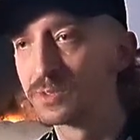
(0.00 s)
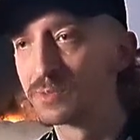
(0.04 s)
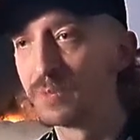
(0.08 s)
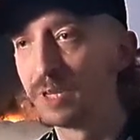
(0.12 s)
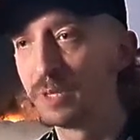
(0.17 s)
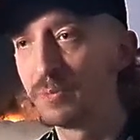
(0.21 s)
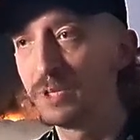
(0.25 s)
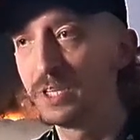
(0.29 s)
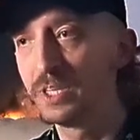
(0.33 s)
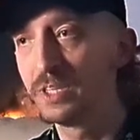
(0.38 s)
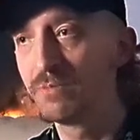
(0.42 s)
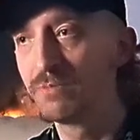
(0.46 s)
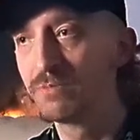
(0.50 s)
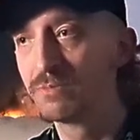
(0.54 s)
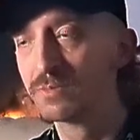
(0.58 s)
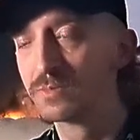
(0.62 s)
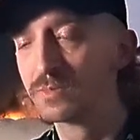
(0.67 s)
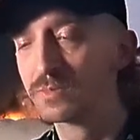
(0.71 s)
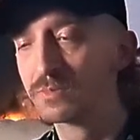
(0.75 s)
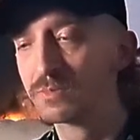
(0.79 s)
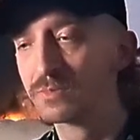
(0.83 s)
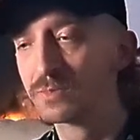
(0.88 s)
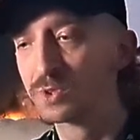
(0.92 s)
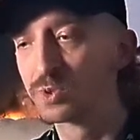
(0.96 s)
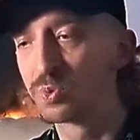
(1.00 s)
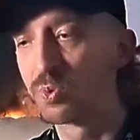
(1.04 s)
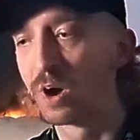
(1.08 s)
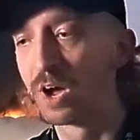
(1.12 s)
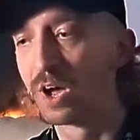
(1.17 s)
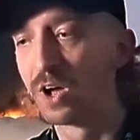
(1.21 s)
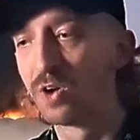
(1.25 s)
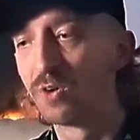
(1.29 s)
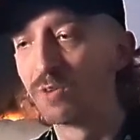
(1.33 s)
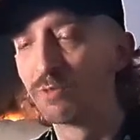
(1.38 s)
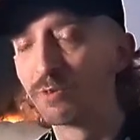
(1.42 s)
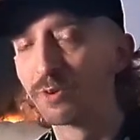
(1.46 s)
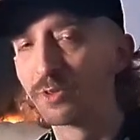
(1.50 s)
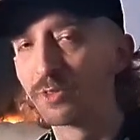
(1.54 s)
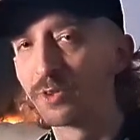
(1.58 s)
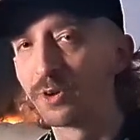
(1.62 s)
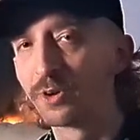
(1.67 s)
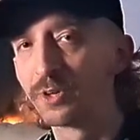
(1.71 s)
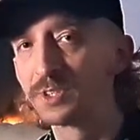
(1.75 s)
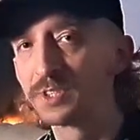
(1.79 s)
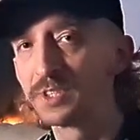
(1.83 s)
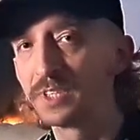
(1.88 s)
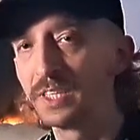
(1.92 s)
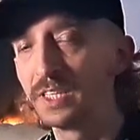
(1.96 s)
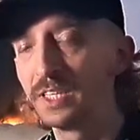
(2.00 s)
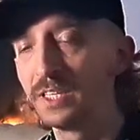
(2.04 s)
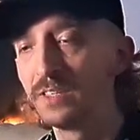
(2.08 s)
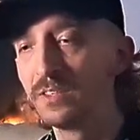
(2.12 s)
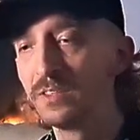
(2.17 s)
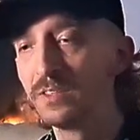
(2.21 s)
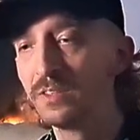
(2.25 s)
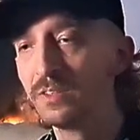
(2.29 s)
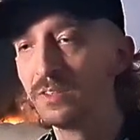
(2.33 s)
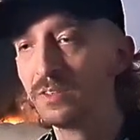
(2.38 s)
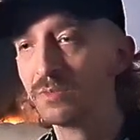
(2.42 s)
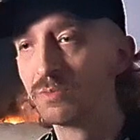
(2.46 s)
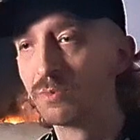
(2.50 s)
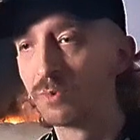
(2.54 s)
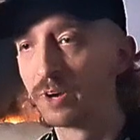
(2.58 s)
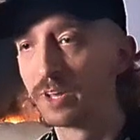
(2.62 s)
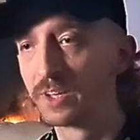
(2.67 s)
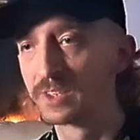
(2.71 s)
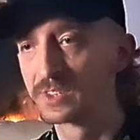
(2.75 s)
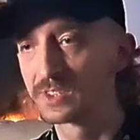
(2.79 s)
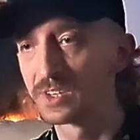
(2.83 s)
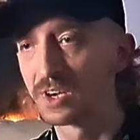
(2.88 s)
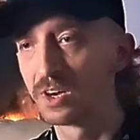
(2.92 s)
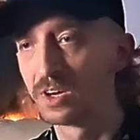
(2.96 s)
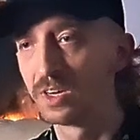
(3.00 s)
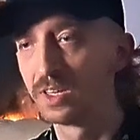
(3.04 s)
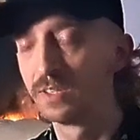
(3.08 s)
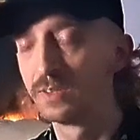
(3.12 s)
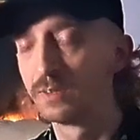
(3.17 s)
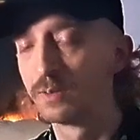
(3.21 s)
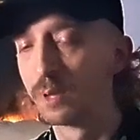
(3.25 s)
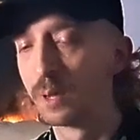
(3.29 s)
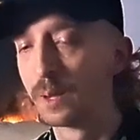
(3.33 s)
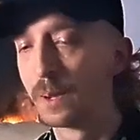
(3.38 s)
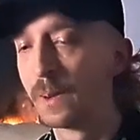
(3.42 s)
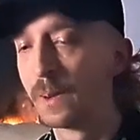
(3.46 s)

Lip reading: maybe 12 or 13 when I saw it.